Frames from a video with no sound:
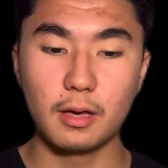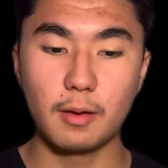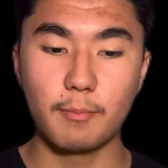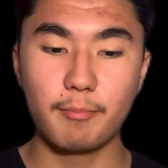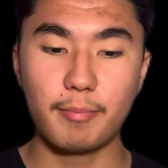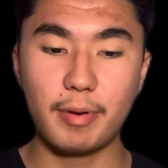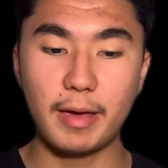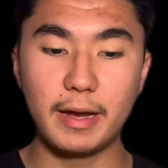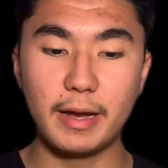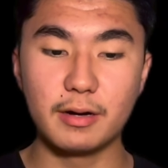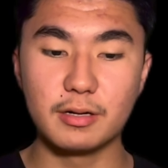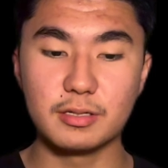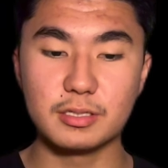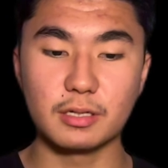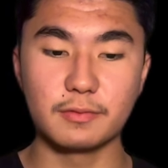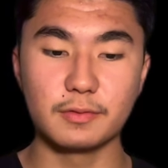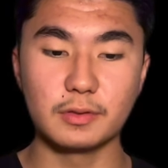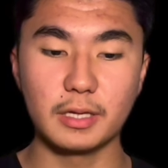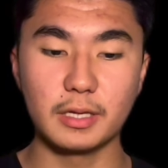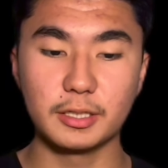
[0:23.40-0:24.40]
pairs
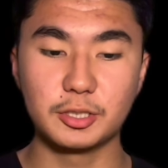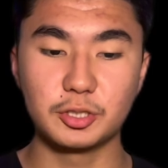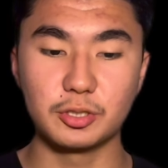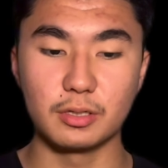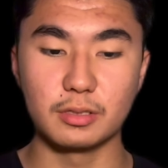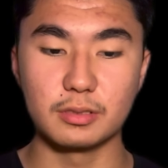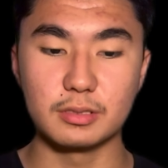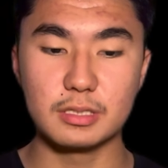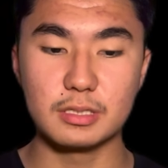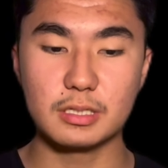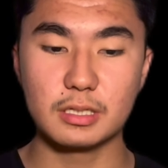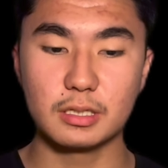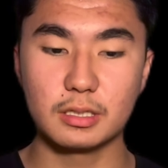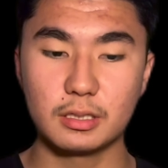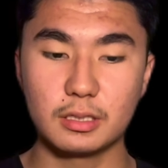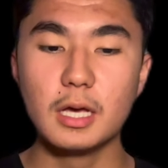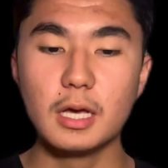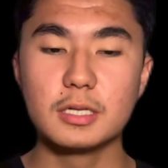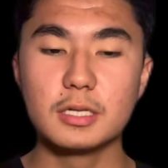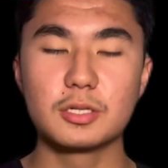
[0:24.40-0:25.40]
of electrons.
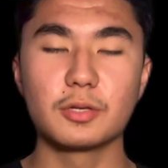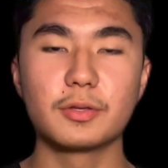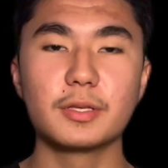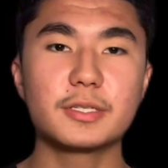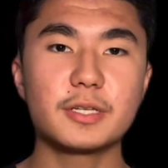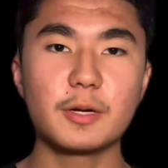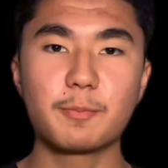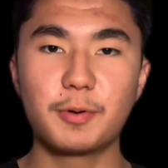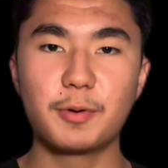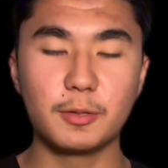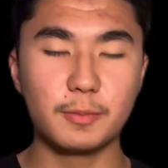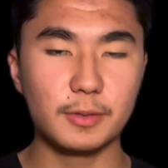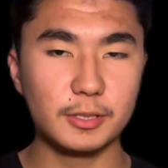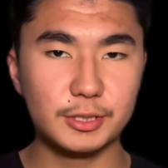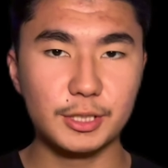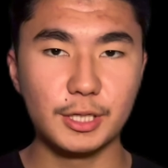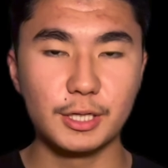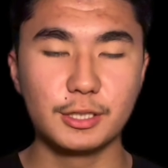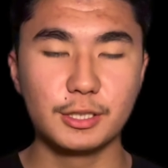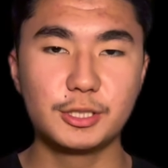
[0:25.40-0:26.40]
So these are pretty much
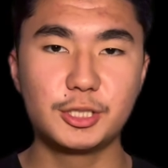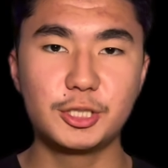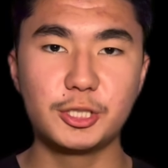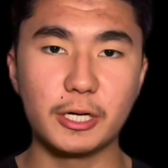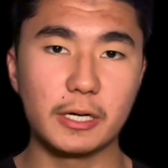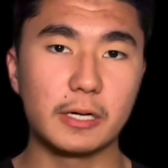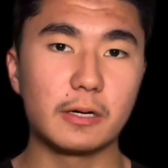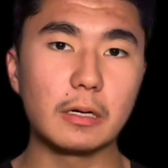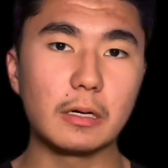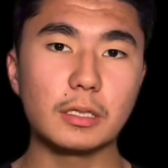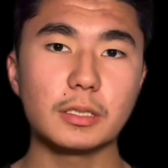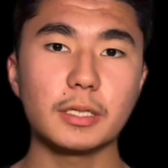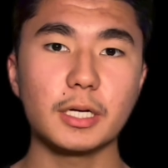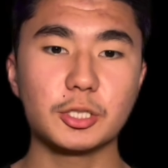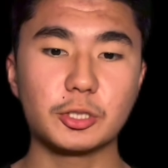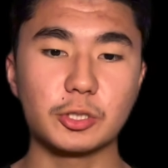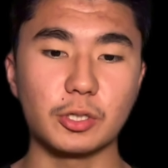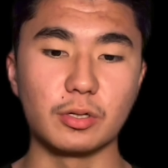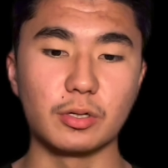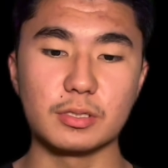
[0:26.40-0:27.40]
shared
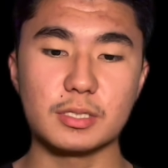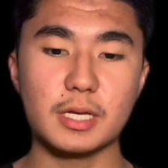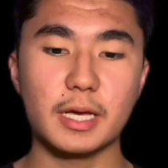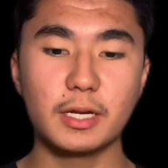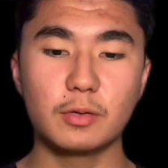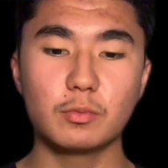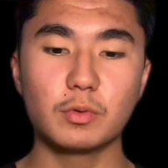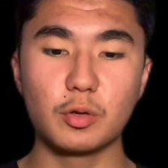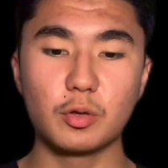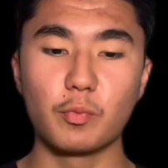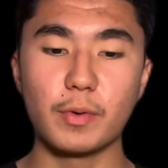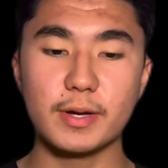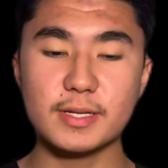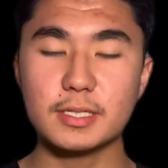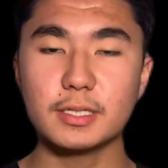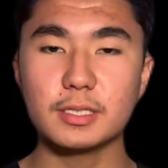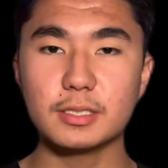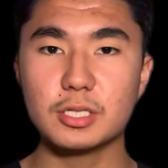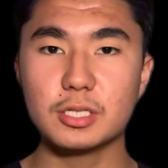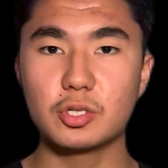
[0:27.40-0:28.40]
electrons. And with
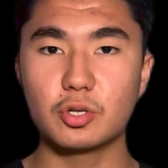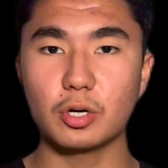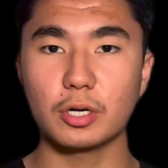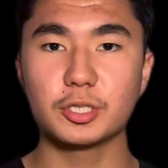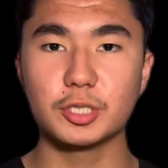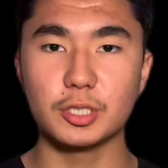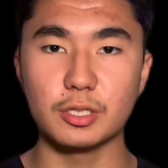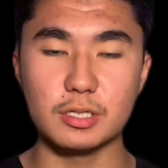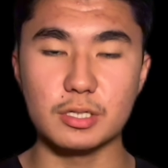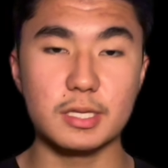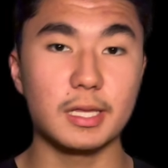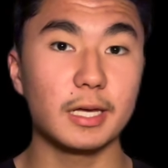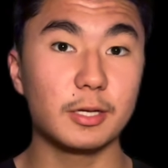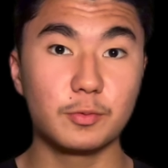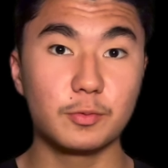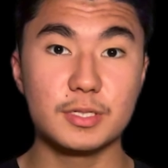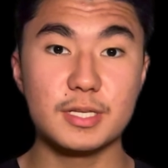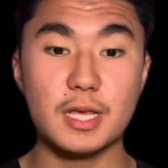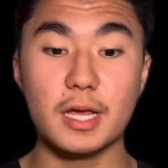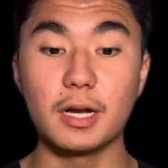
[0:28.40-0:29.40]
resonance structures, like we
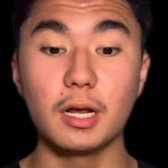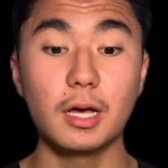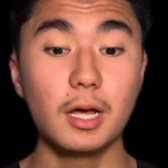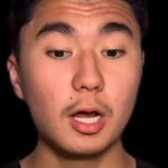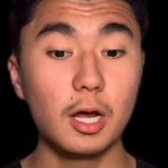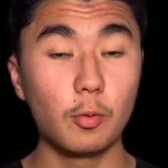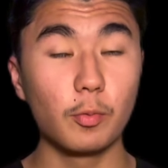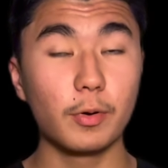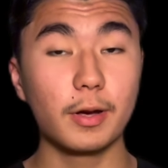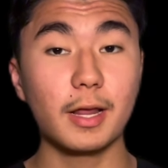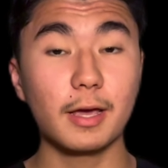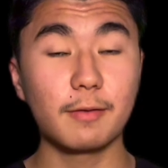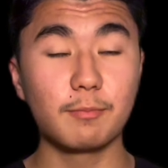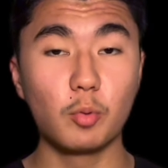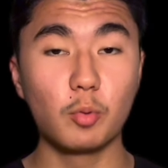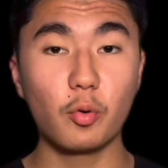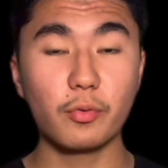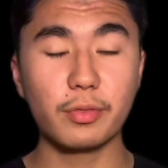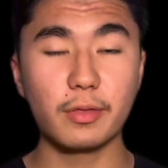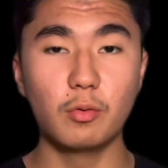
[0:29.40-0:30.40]
said, we're going to have
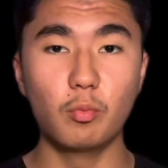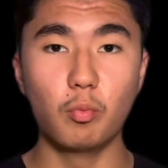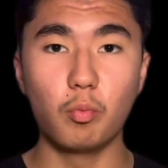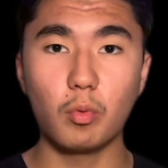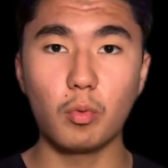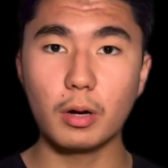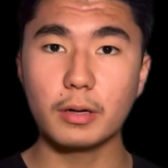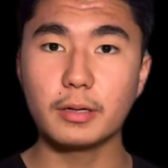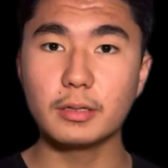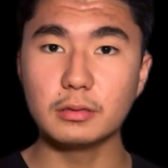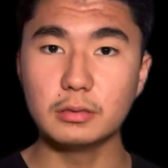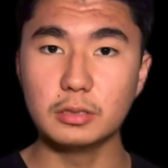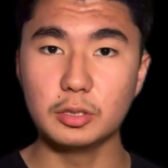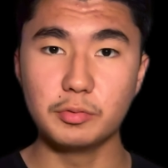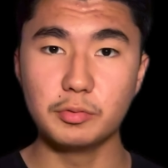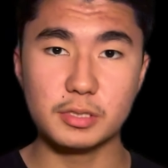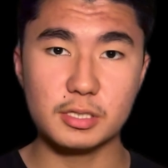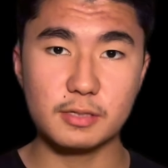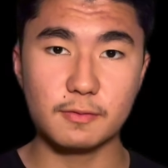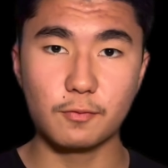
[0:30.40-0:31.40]
more than one
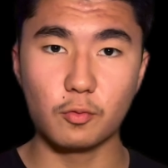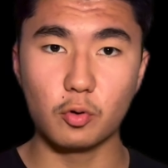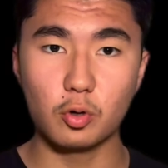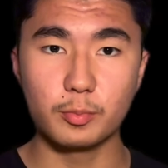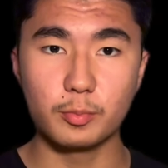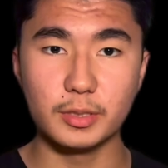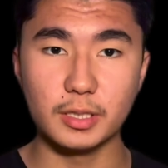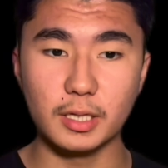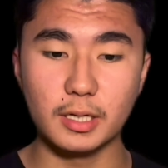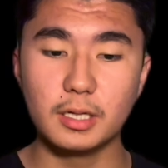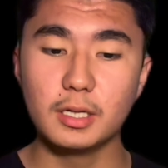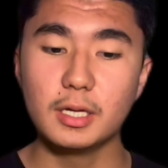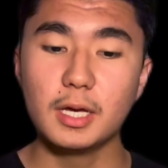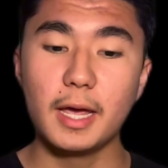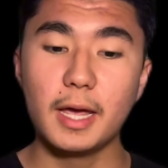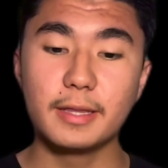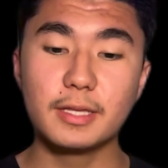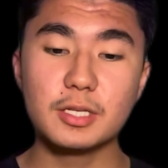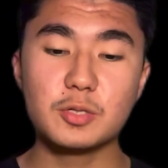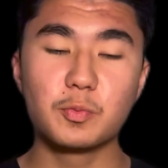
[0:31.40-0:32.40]
Lewis formula.
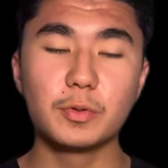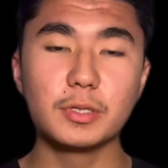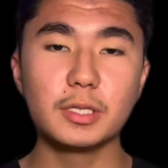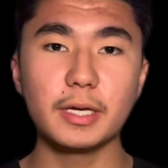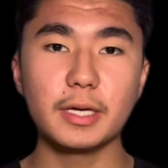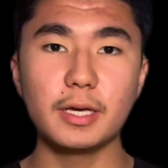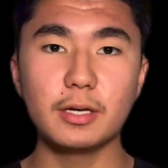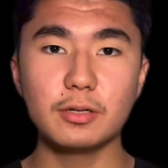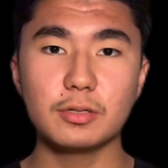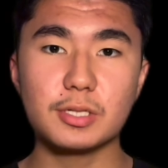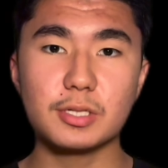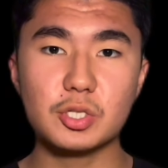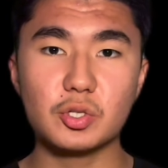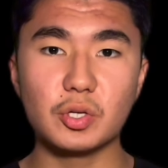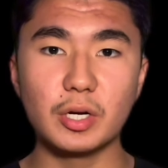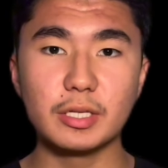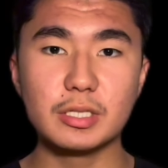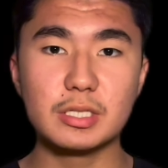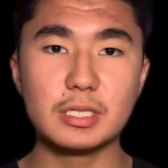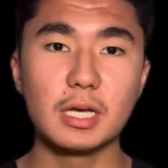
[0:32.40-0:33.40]
This really
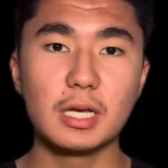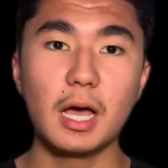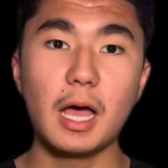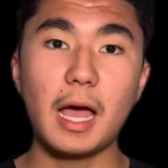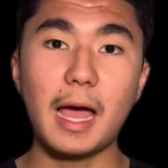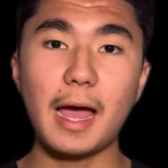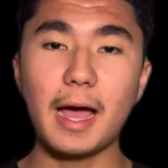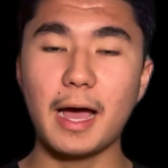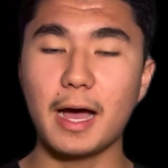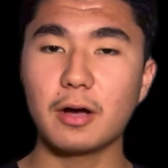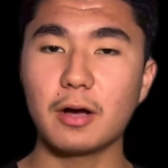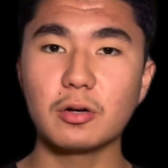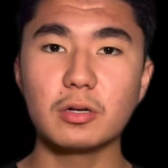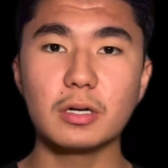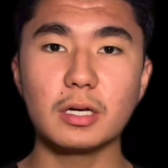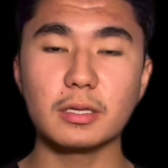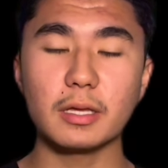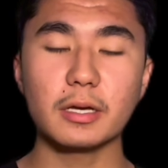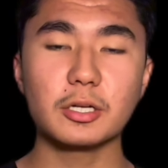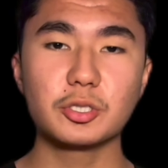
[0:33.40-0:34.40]
illustrates how
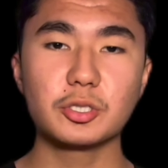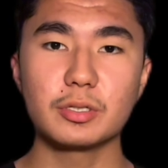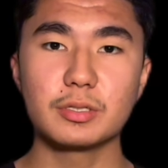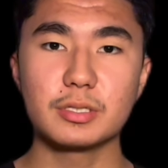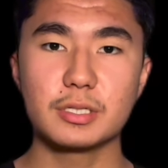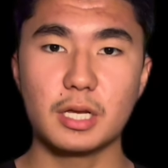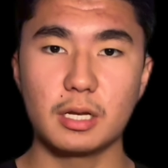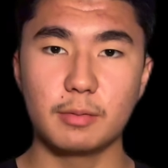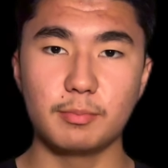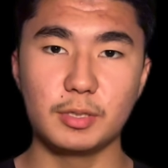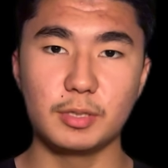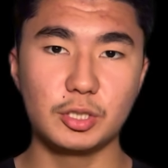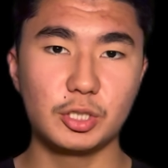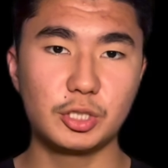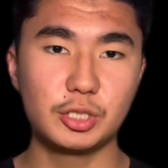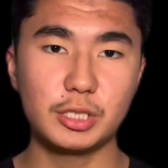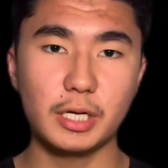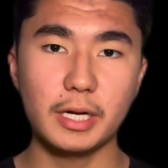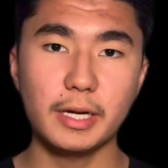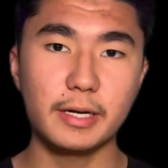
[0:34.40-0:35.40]
electrons can be
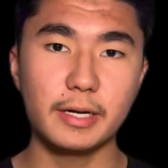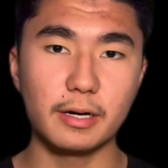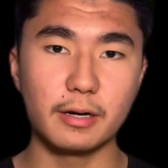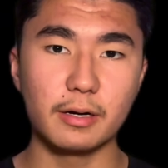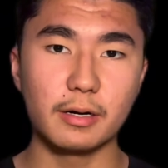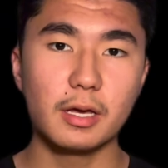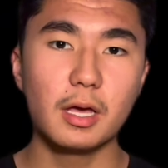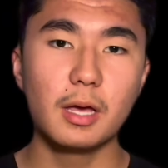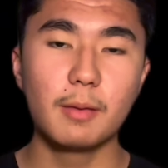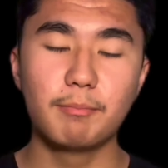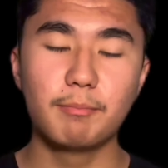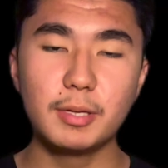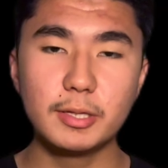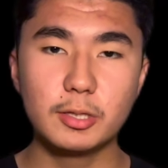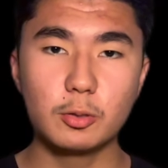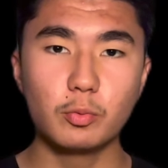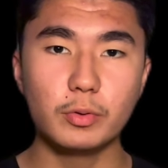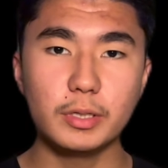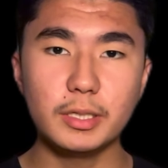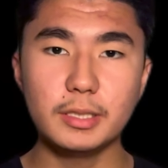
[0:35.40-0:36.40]
shared
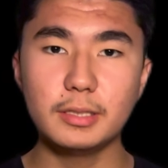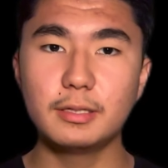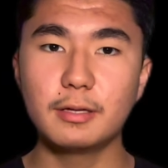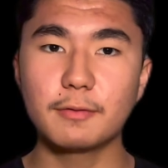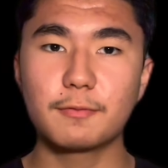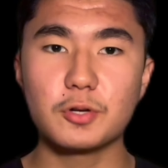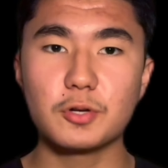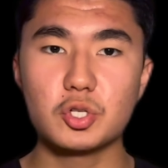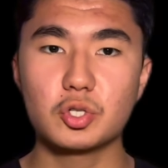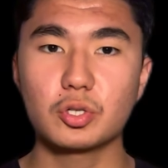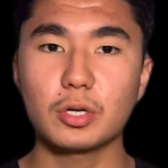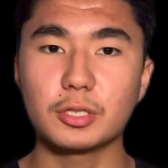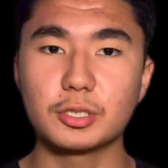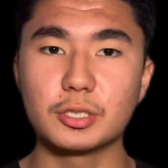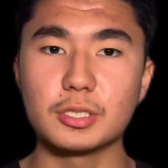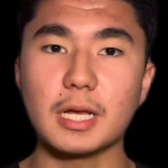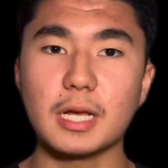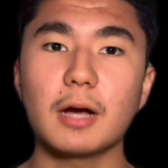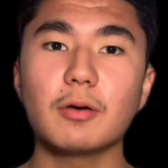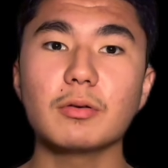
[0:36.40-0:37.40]
between different
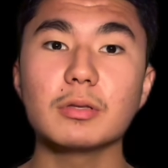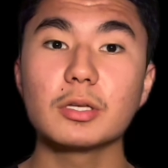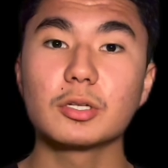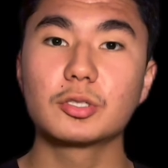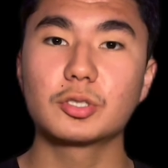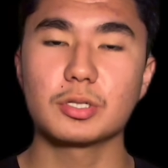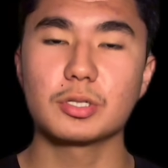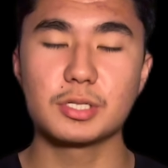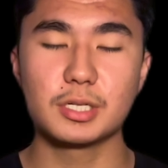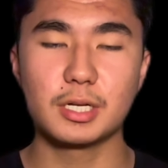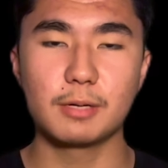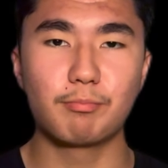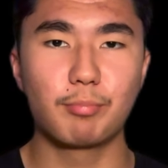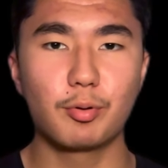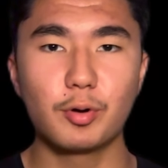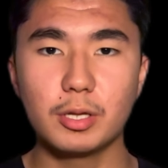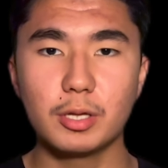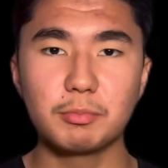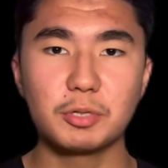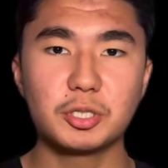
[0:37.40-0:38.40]
structures, how electrons can
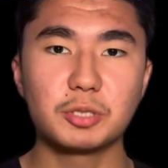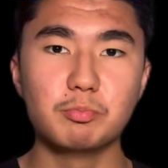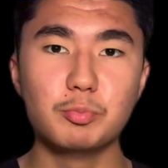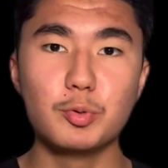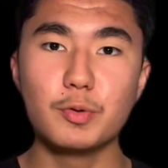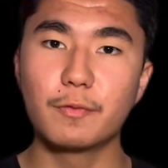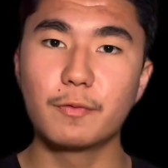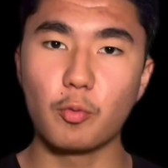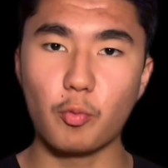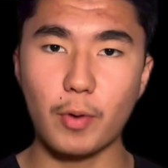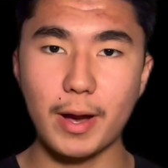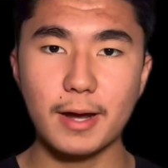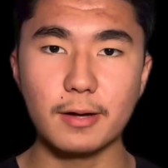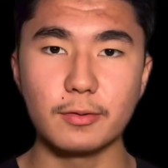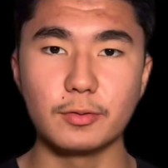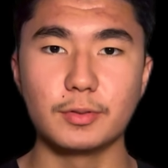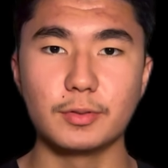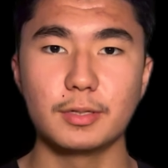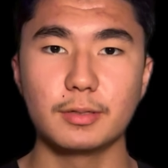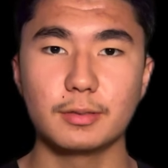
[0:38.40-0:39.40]
pretty much move
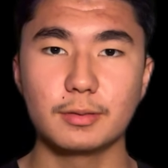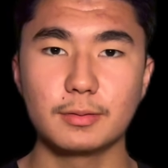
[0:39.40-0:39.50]
around.